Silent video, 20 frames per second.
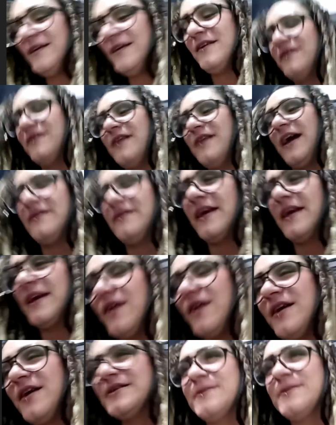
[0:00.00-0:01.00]
you're not like an
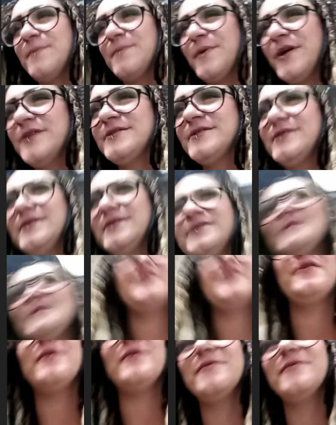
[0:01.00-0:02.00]
awesome person.
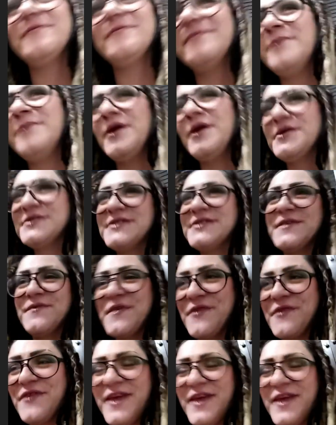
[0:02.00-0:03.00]
So most of
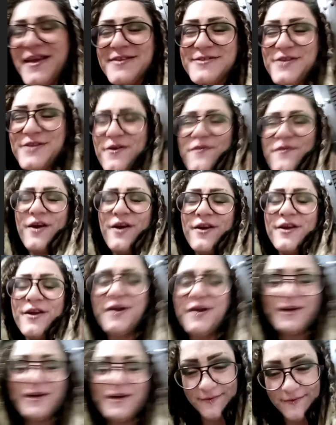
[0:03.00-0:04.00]
the things are very
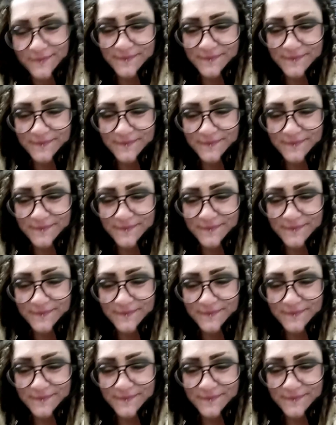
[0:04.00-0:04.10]
good.